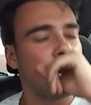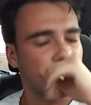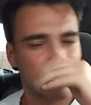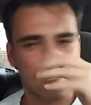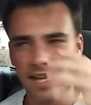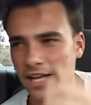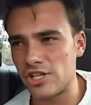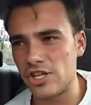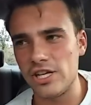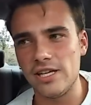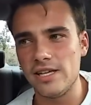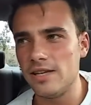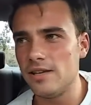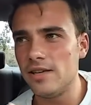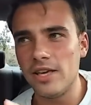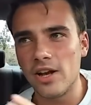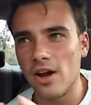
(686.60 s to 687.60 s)

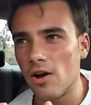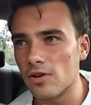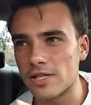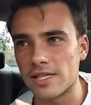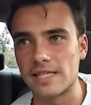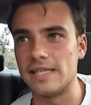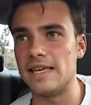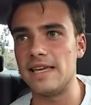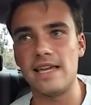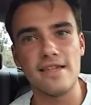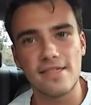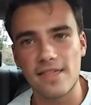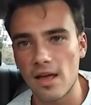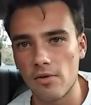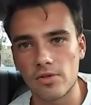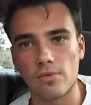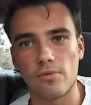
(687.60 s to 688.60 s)
sketchy, you know, sneaky
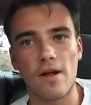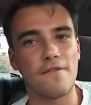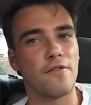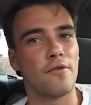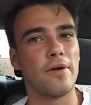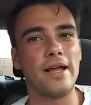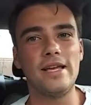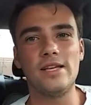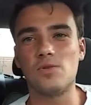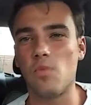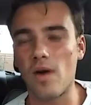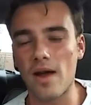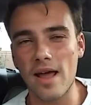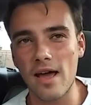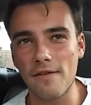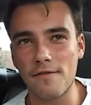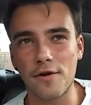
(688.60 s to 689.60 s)
thing with the referees,
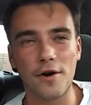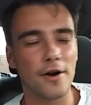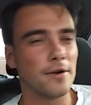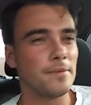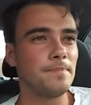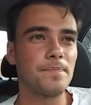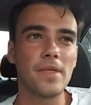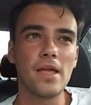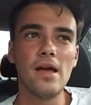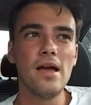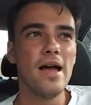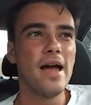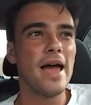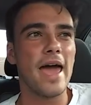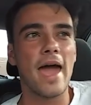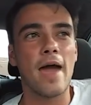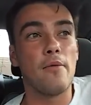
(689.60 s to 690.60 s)
whatever.
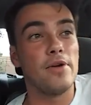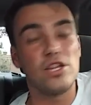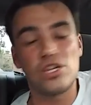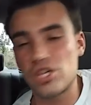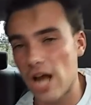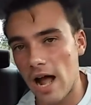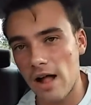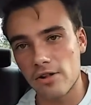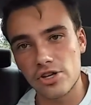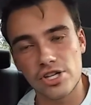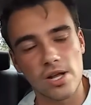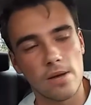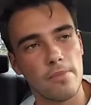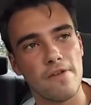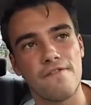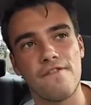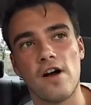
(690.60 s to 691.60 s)
And we challenged
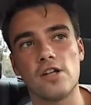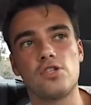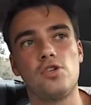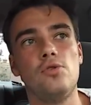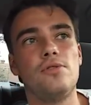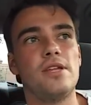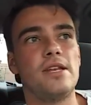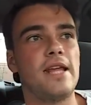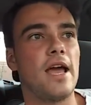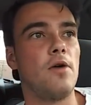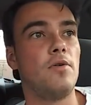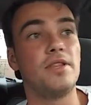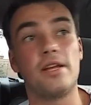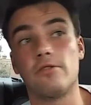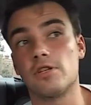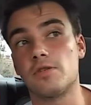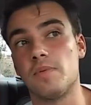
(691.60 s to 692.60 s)
them. We fought tooth and nail
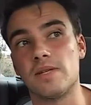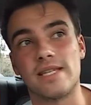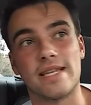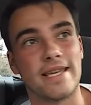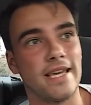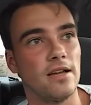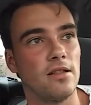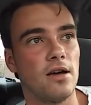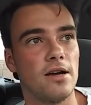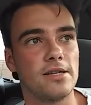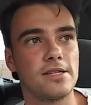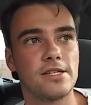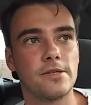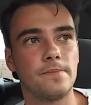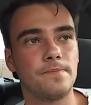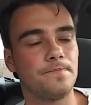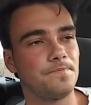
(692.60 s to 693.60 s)
when they were supposed to kill
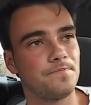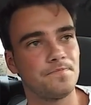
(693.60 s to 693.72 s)
us.